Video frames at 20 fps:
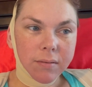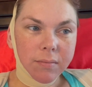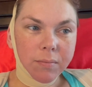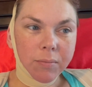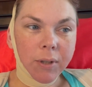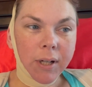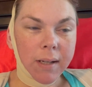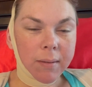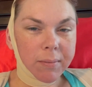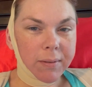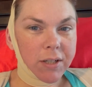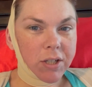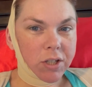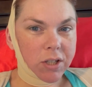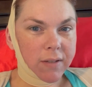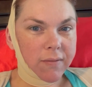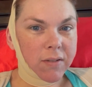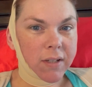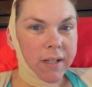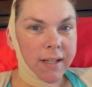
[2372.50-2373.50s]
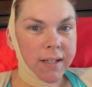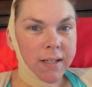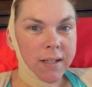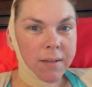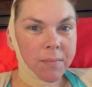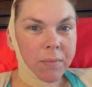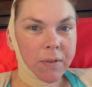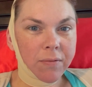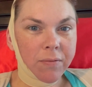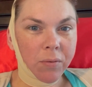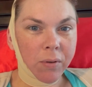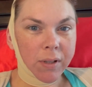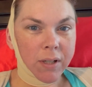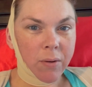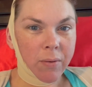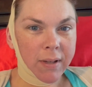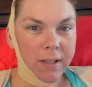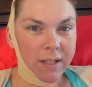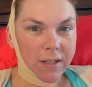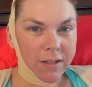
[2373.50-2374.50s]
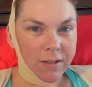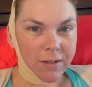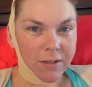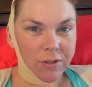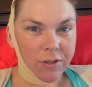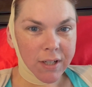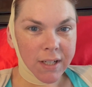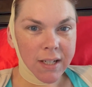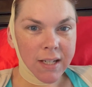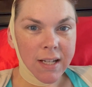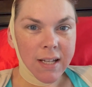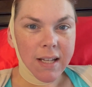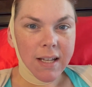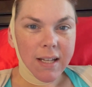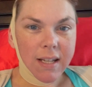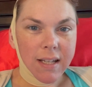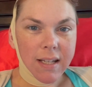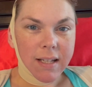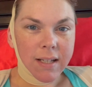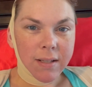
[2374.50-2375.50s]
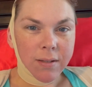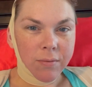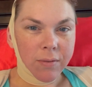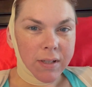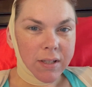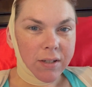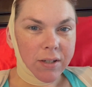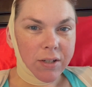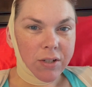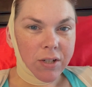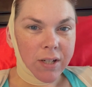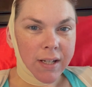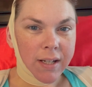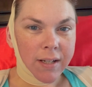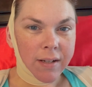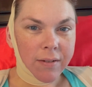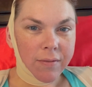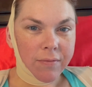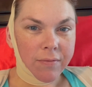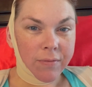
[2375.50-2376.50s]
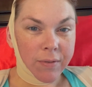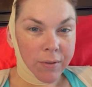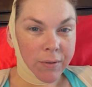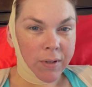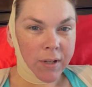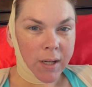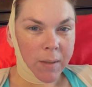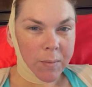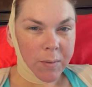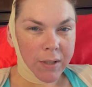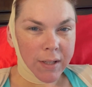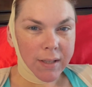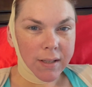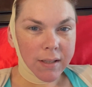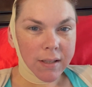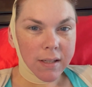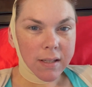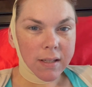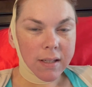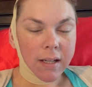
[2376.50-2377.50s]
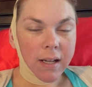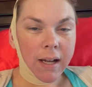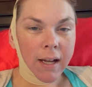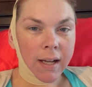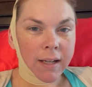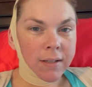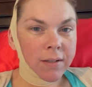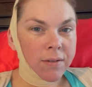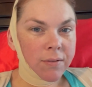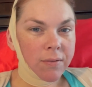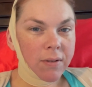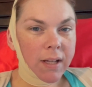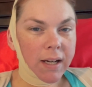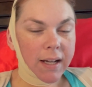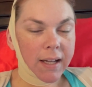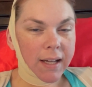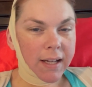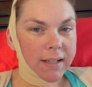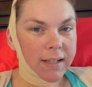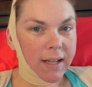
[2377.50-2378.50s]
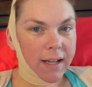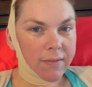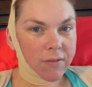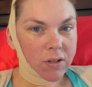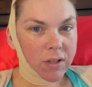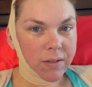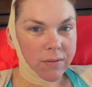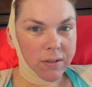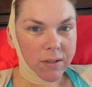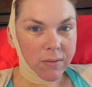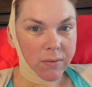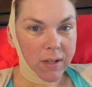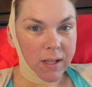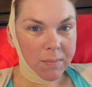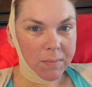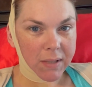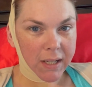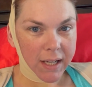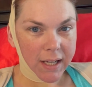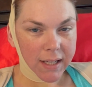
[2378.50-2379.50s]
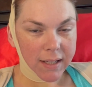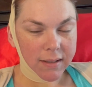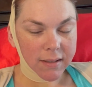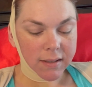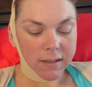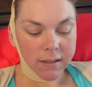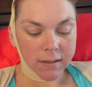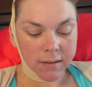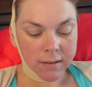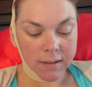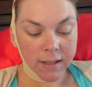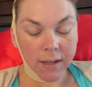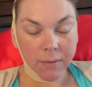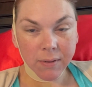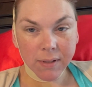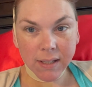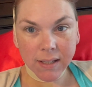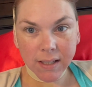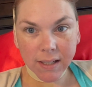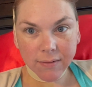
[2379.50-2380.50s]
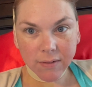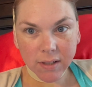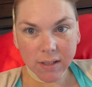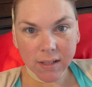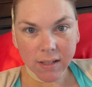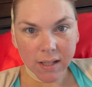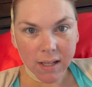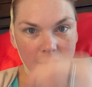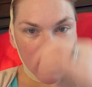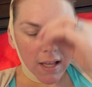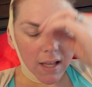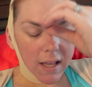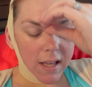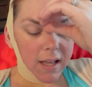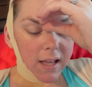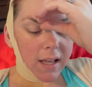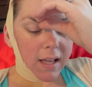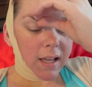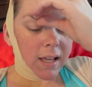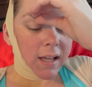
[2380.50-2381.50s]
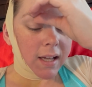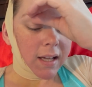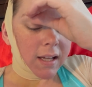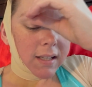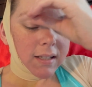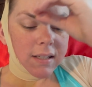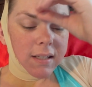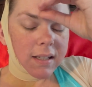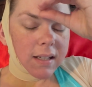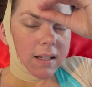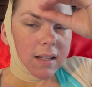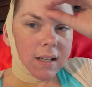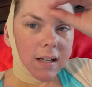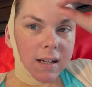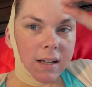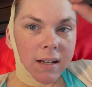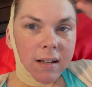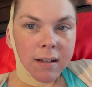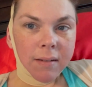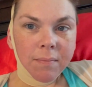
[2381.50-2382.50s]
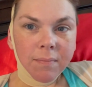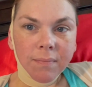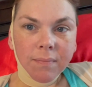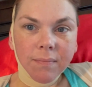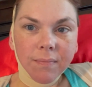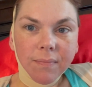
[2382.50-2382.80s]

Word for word: probably should have done before going into surgery is researching food options. I knew that I had to have a low sodium diet. That was a given, and Um,